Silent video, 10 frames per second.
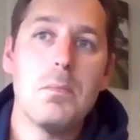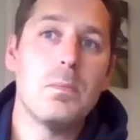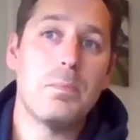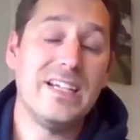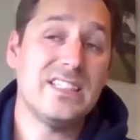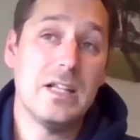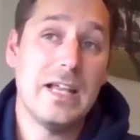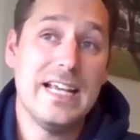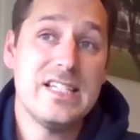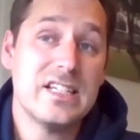Basic
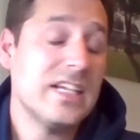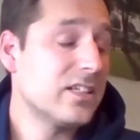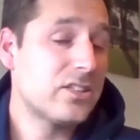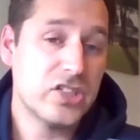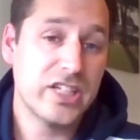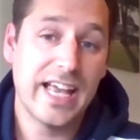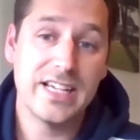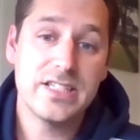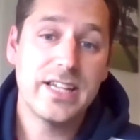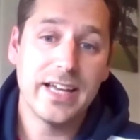easiest things just to
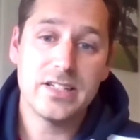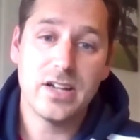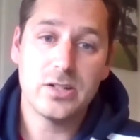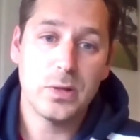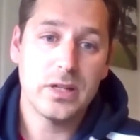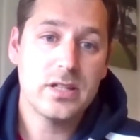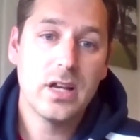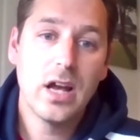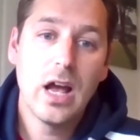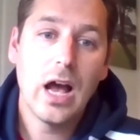get in touch with us.
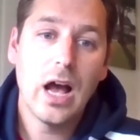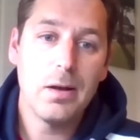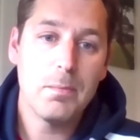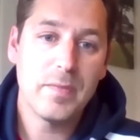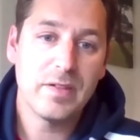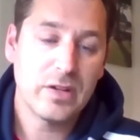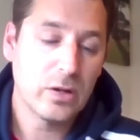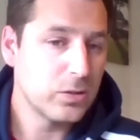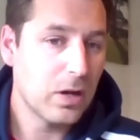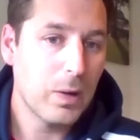If you go
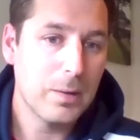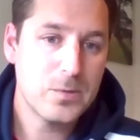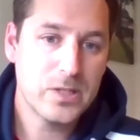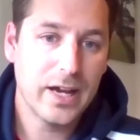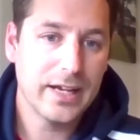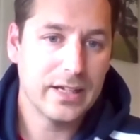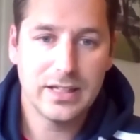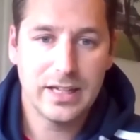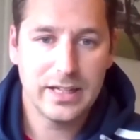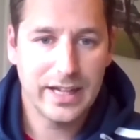onto our website,
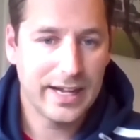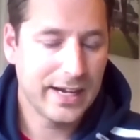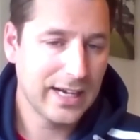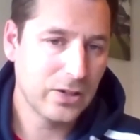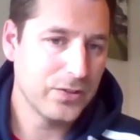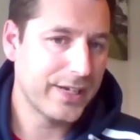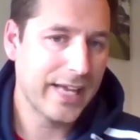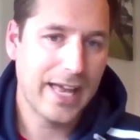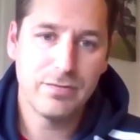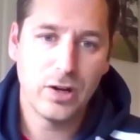then click on the
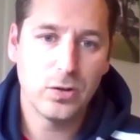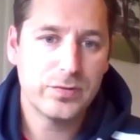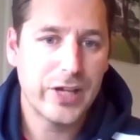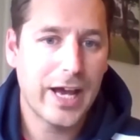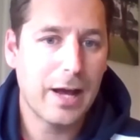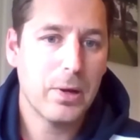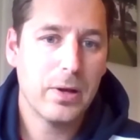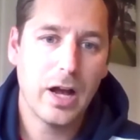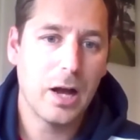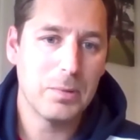Get Involved tab.
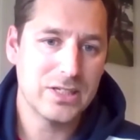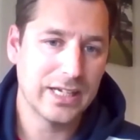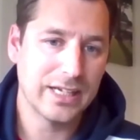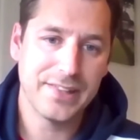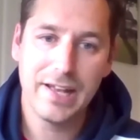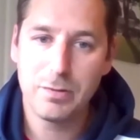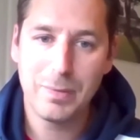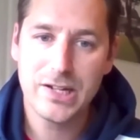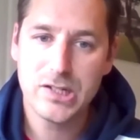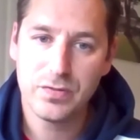There's a link there for
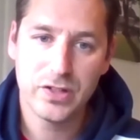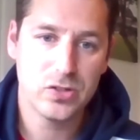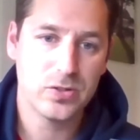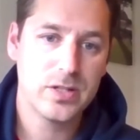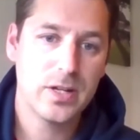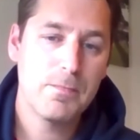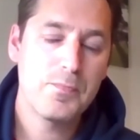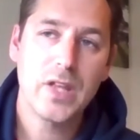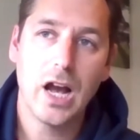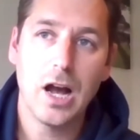match officials.
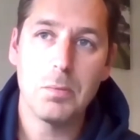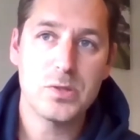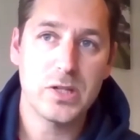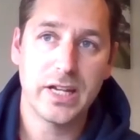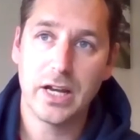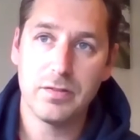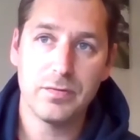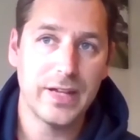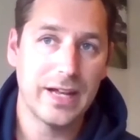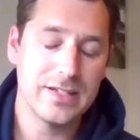So you kind
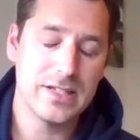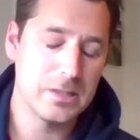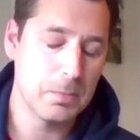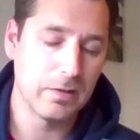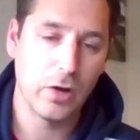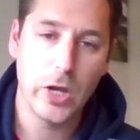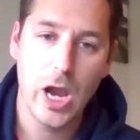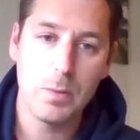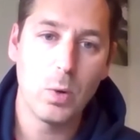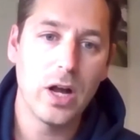of, there's a bit of
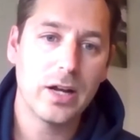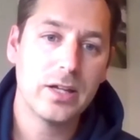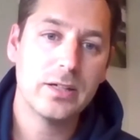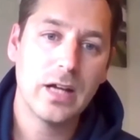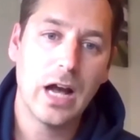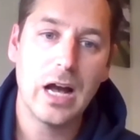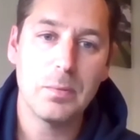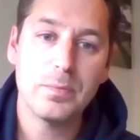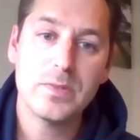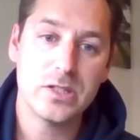online work
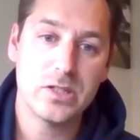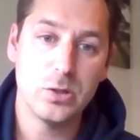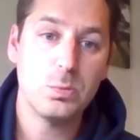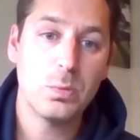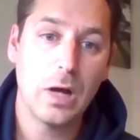to do.